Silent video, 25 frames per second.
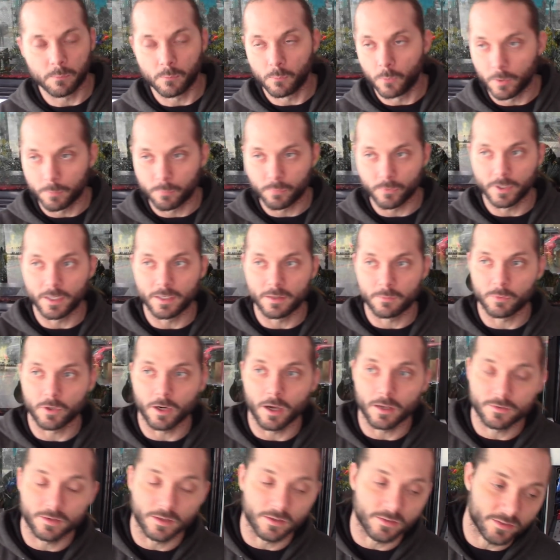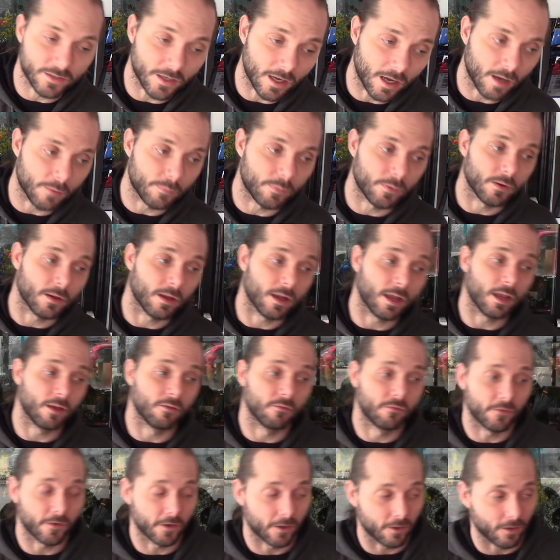what brought this up
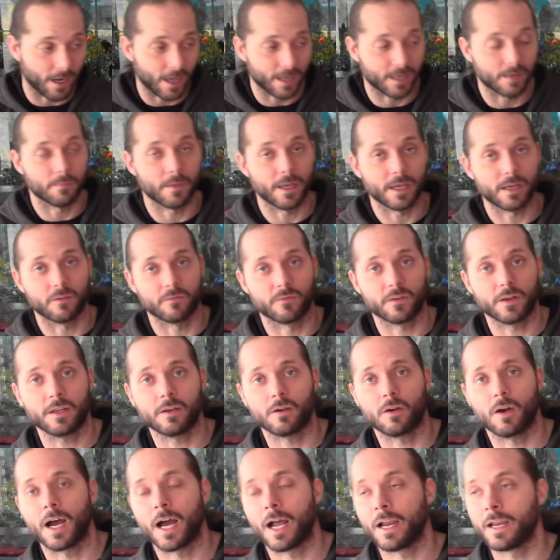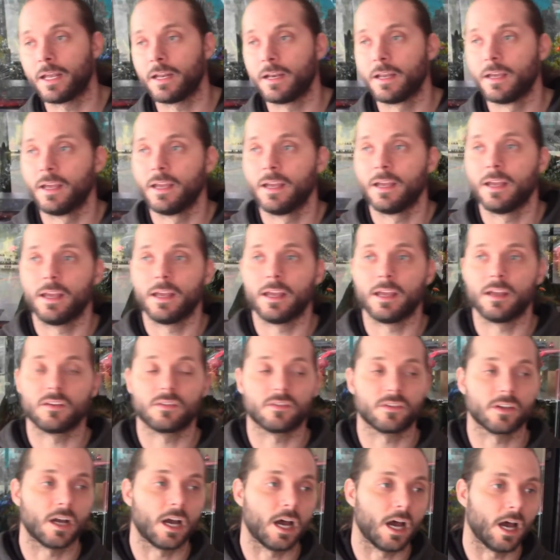and figured I could make a video on it
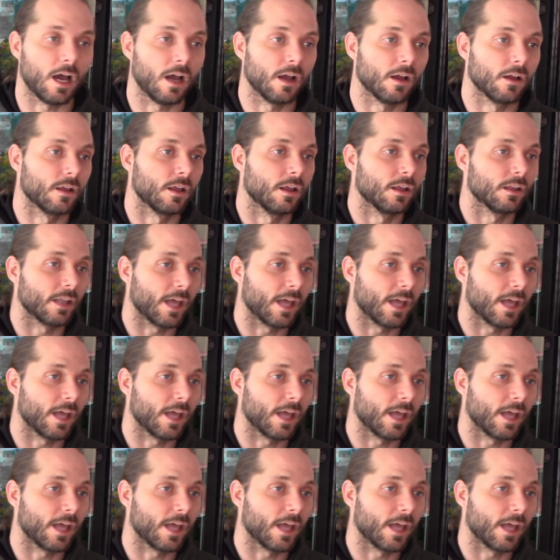is uh,